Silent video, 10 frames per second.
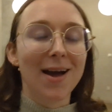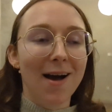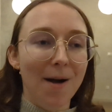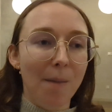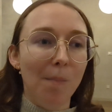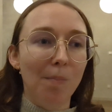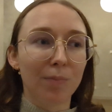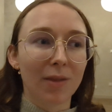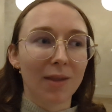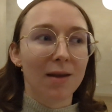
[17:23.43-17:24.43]

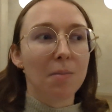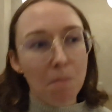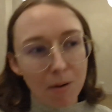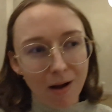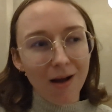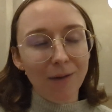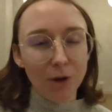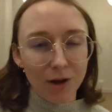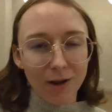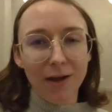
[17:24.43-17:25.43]
But I'm
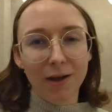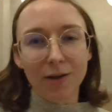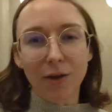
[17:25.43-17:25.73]
gonna